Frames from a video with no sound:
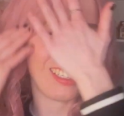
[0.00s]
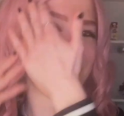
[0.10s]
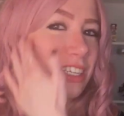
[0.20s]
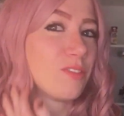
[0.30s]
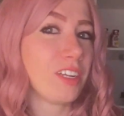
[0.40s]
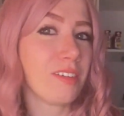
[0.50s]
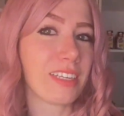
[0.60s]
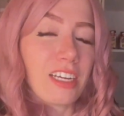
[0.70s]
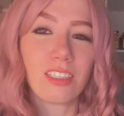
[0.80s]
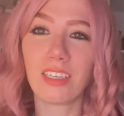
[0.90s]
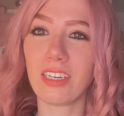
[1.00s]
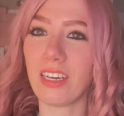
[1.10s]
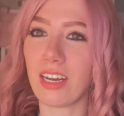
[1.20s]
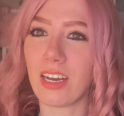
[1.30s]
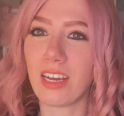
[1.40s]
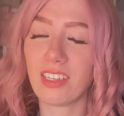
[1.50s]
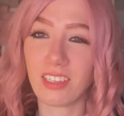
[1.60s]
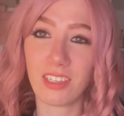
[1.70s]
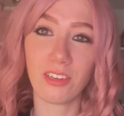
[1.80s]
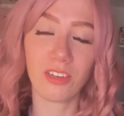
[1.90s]
this video is actually, it's
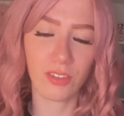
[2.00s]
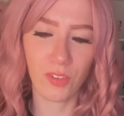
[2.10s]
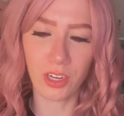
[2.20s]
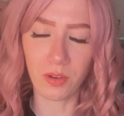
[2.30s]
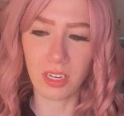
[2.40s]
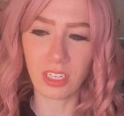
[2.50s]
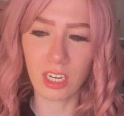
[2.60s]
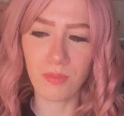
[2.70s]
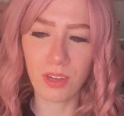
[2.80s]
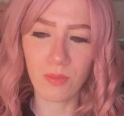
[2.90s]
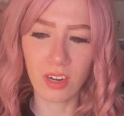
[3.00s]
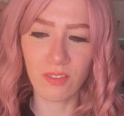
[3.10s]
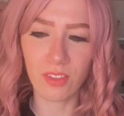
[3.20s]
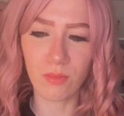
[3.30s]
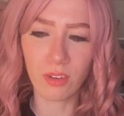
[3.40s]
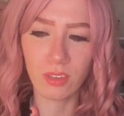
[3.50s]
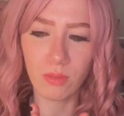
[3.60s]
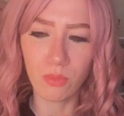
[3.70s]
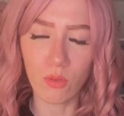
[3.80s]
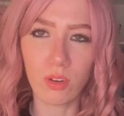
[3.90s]
a serious video, and it's going to be one of the most
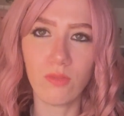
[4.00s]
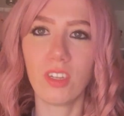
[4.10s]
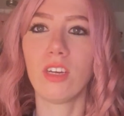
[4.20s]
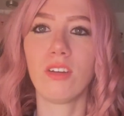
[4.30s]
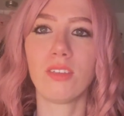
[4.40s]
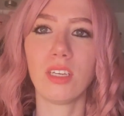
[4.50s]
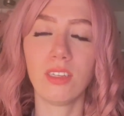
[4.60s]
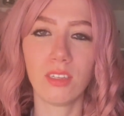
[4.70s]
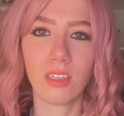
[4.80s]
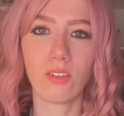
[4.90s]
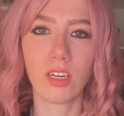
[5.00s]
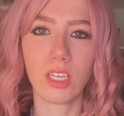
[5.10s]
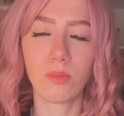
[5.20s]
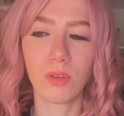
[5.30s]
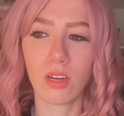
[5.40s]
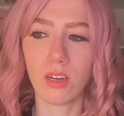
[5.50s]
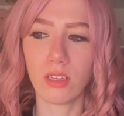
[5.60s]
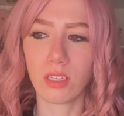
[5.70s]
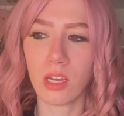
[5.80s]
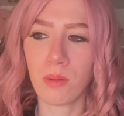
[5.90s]
important videos in the series,
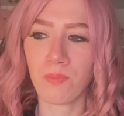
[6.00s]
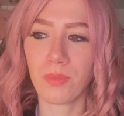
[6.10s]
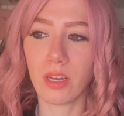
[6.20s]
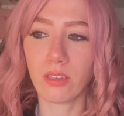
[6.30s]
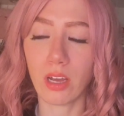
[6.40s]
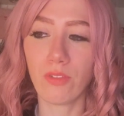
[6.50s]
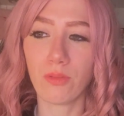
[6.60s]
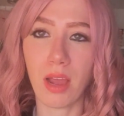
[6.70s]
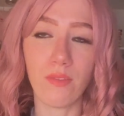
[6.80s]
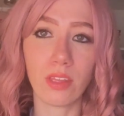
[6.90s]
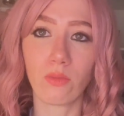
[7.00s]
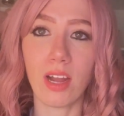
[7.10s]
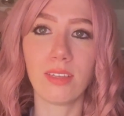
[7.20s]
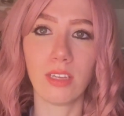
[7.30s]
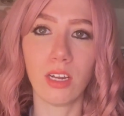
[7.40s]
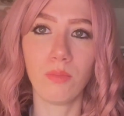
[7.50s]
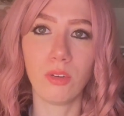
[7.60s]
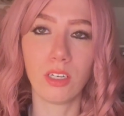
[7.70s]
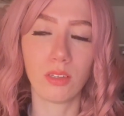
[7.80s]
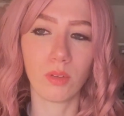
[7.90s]
because aside from having the right setup,
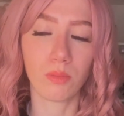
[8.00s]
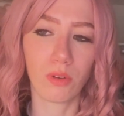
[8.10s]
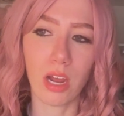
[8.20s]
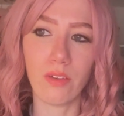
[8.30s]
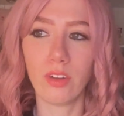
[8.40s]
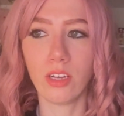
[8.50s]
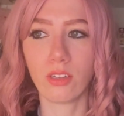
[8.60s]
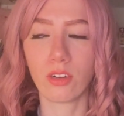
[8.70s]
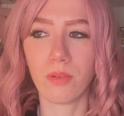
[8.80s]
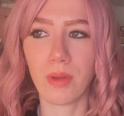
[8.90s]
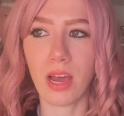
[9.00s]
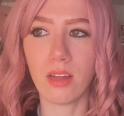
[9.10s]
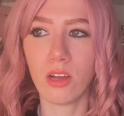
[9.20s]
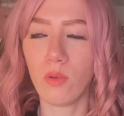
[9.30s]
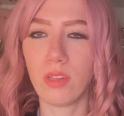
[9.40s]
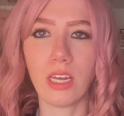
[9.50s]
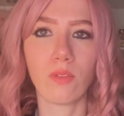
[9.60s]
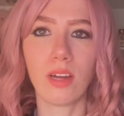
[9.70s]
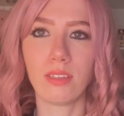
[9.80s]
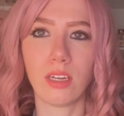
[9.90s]
which is what the prior videos are about, without the
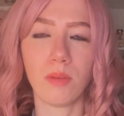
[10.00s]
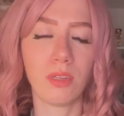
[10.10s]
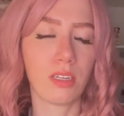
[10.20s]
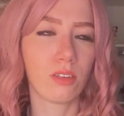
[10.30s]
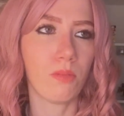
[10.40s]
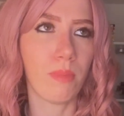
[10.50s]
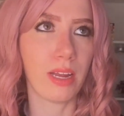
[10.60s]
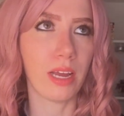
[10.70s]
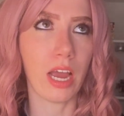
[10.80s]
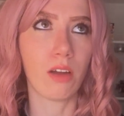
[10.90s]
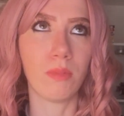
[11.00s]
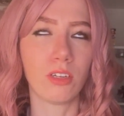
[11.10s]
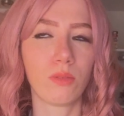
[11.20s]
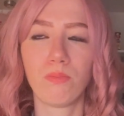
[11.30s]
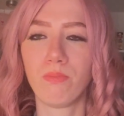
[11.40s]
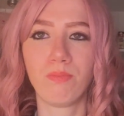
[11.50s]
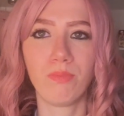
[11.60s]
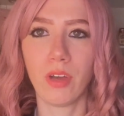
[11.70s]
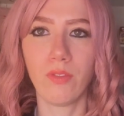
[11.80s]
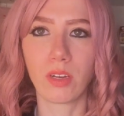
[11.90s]
right setup, it does not matter how much
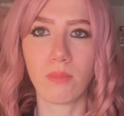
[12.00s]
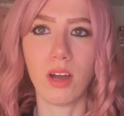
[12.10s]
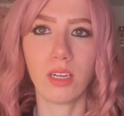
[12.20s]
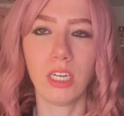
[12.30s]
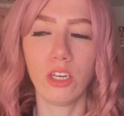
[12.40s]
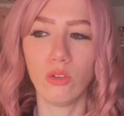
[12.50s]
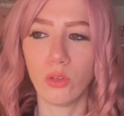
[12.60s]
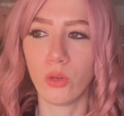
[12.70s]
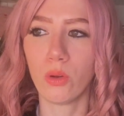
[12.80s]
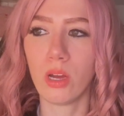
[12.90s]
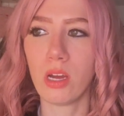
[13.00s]
perfect marketing you do,